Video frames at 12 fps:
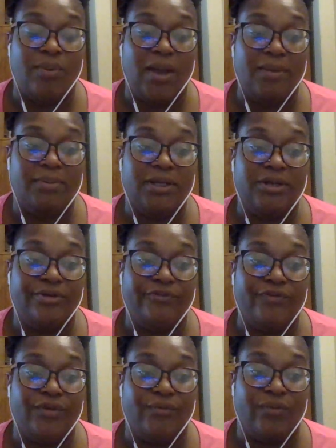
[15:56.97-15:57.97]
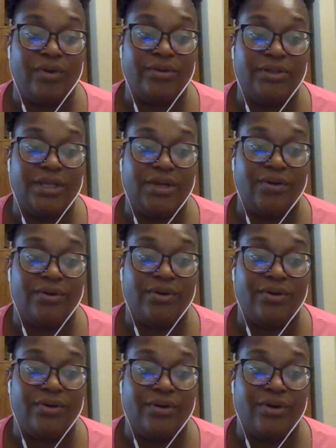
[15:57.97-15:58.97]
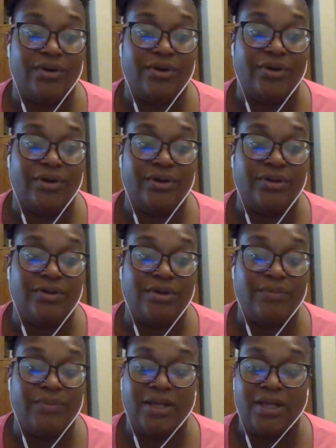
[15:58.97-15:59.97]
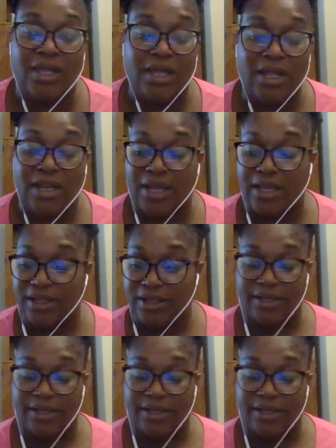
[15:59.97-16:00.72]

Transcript: probably don't feel worthy or you know what I mean? Like,